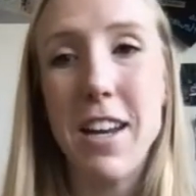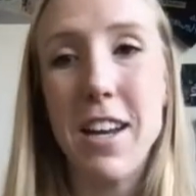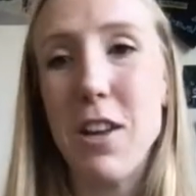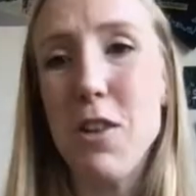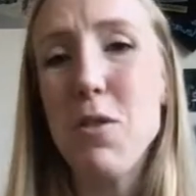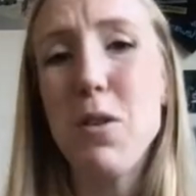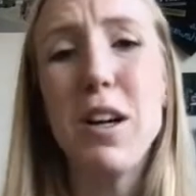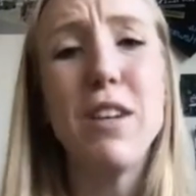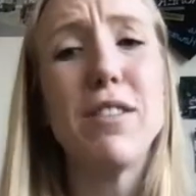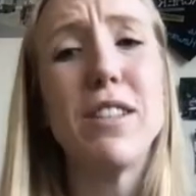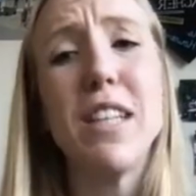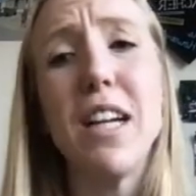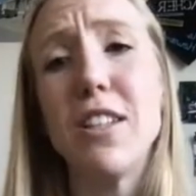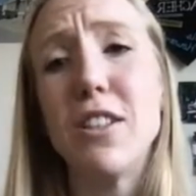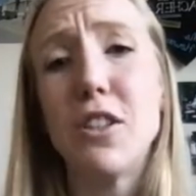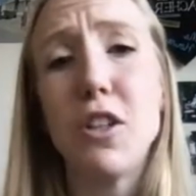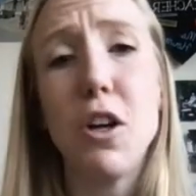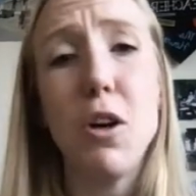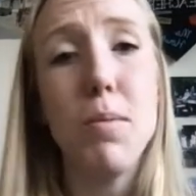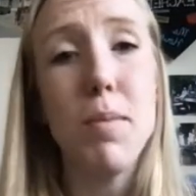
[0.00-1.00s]
You could have said
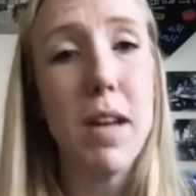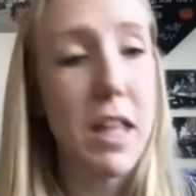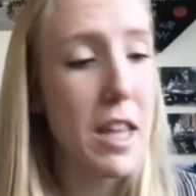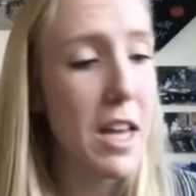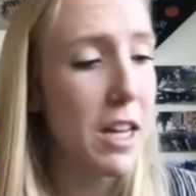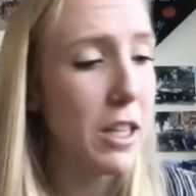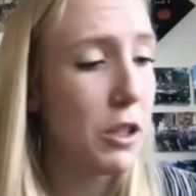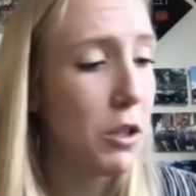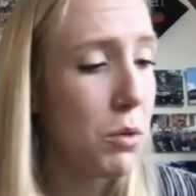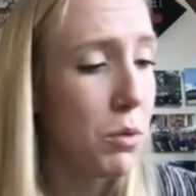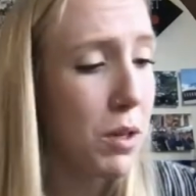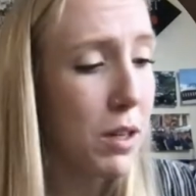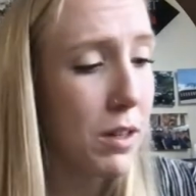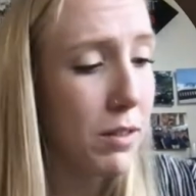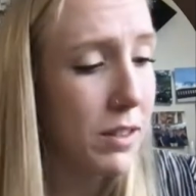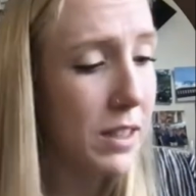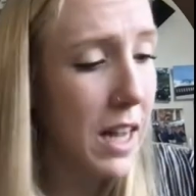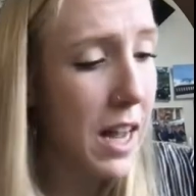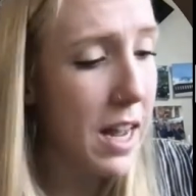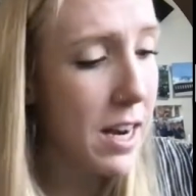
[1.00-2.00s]
so many things. You could
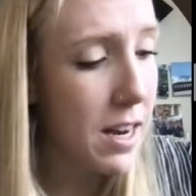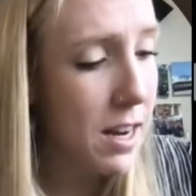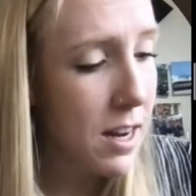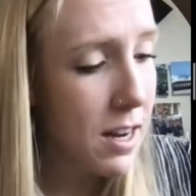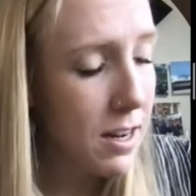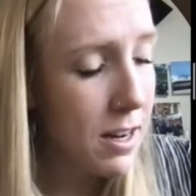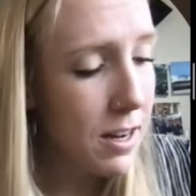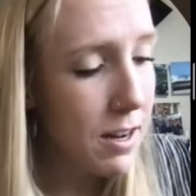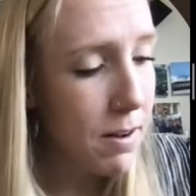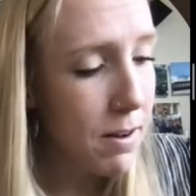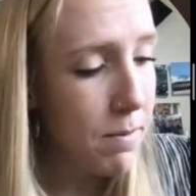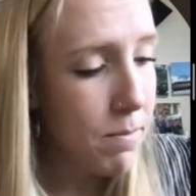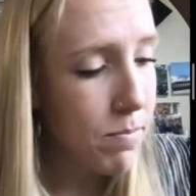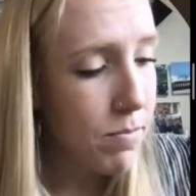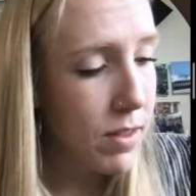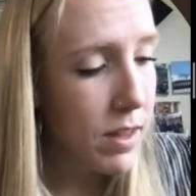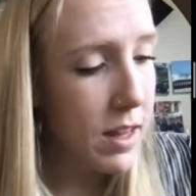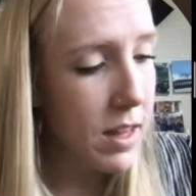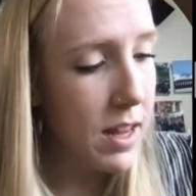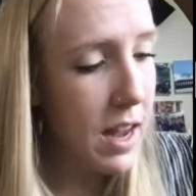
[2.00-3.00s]
have said
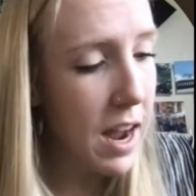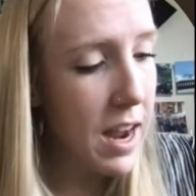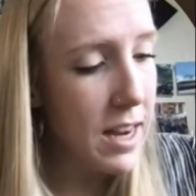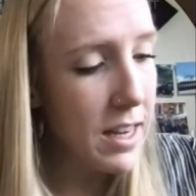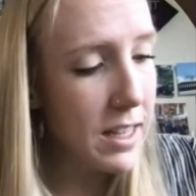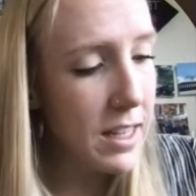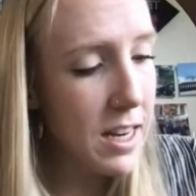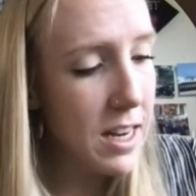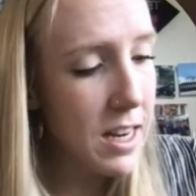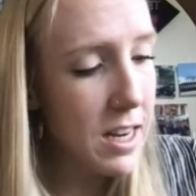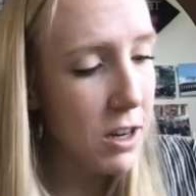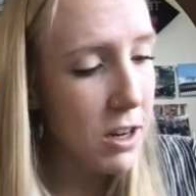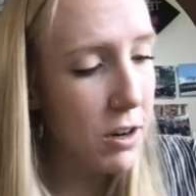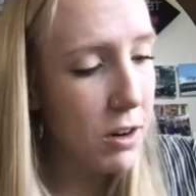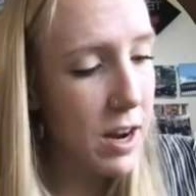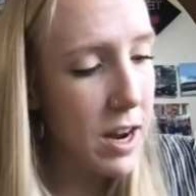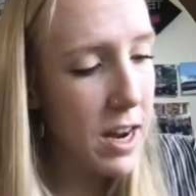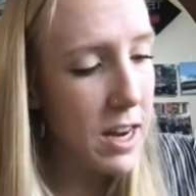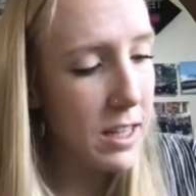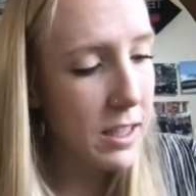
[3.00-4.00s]
19
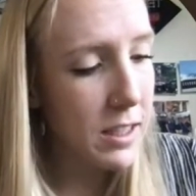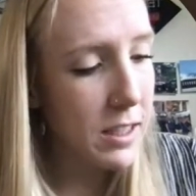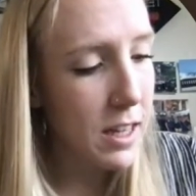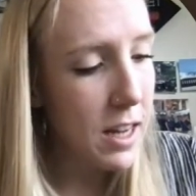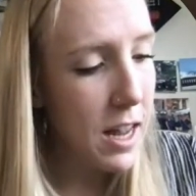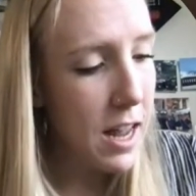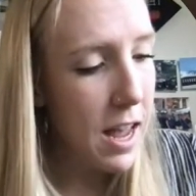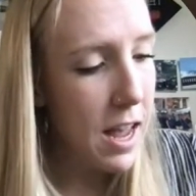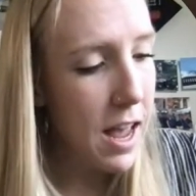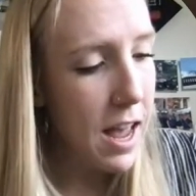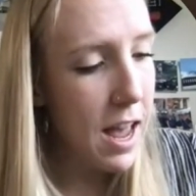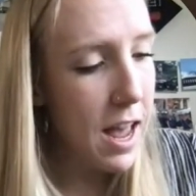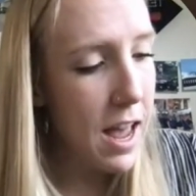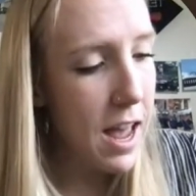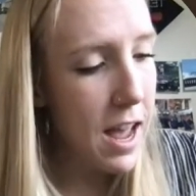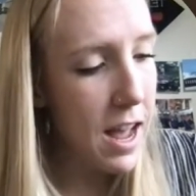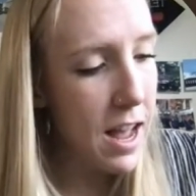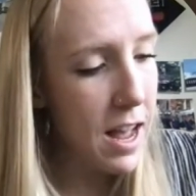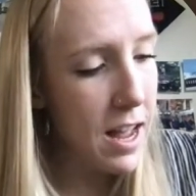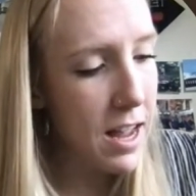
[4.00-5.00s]
degrees
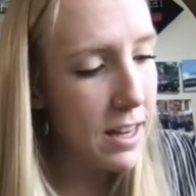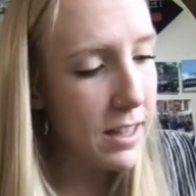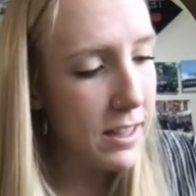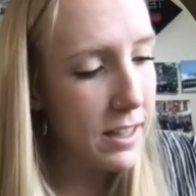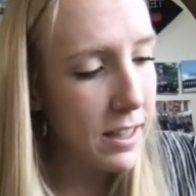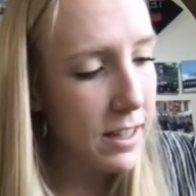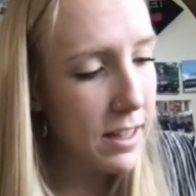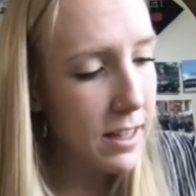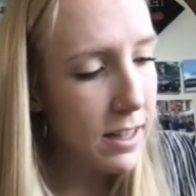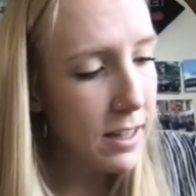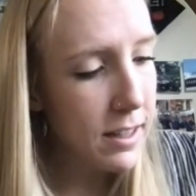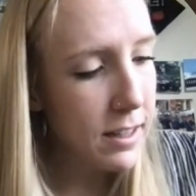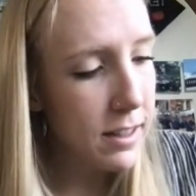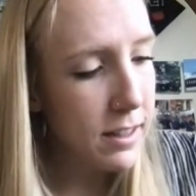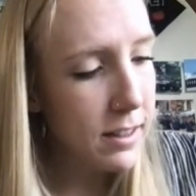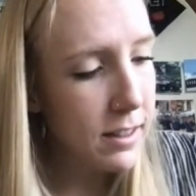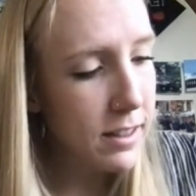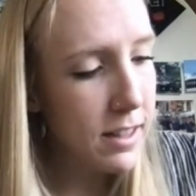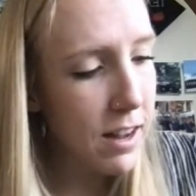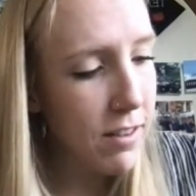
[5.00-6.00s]
and
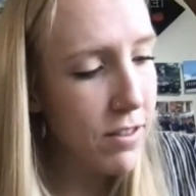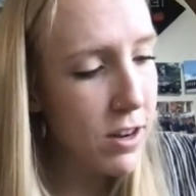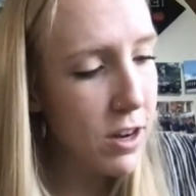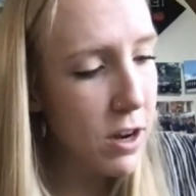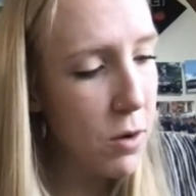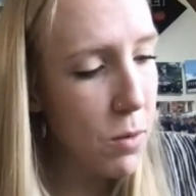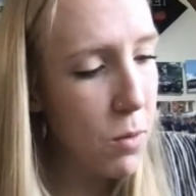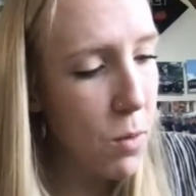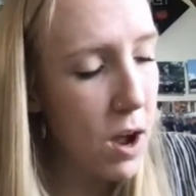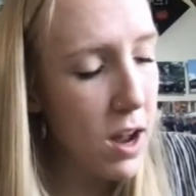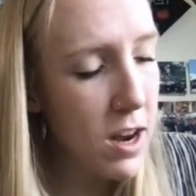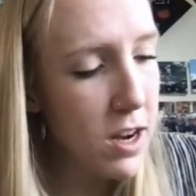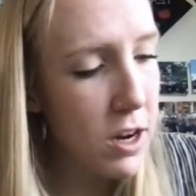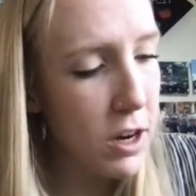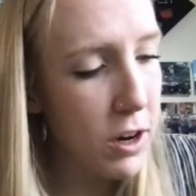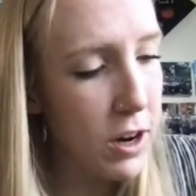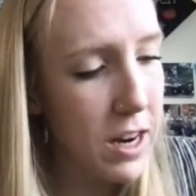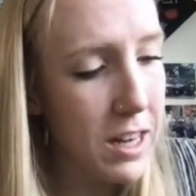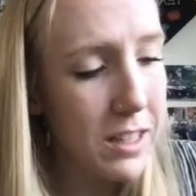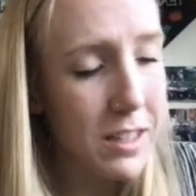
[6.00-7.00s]
71
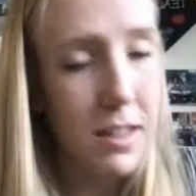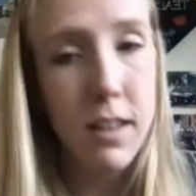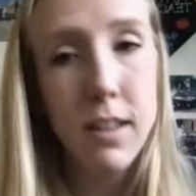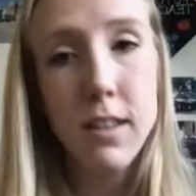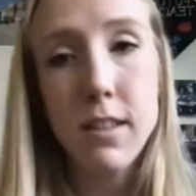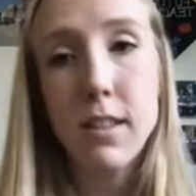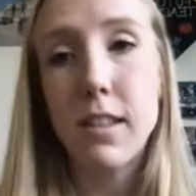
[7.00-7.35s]
degrees.